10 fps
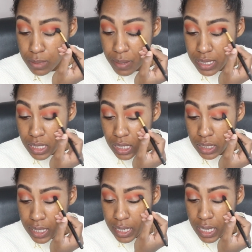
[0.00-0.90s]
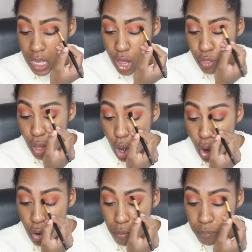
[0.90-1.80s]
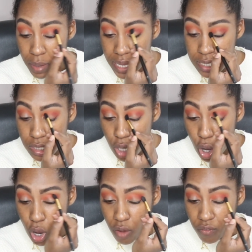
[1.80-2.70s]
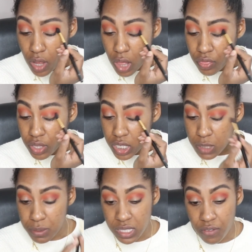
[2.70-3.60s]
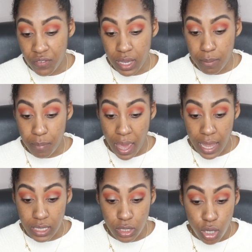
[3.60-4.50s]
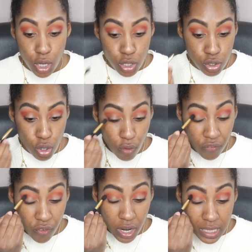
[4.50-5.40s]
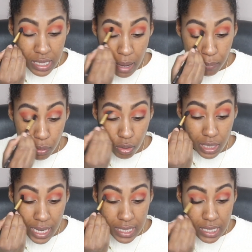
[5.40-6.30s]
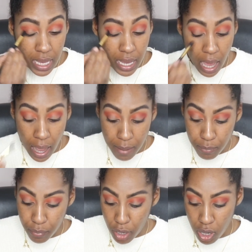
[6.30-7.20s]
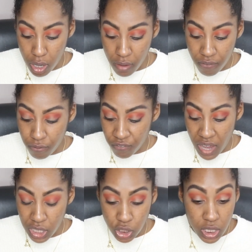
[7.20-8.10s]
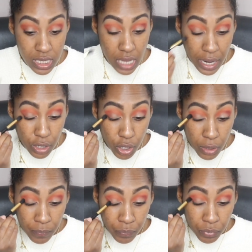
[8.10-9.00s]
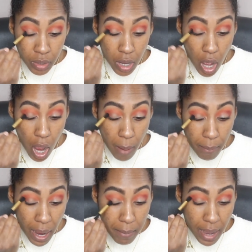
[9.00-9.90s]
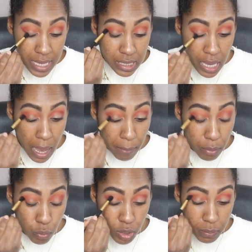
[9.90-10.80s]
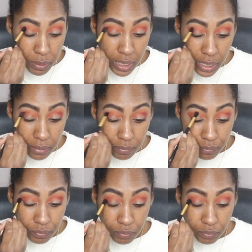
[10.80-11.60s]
basically the home base of the specific band. So for example, let's say I'm a fashion designer, my mass camp would be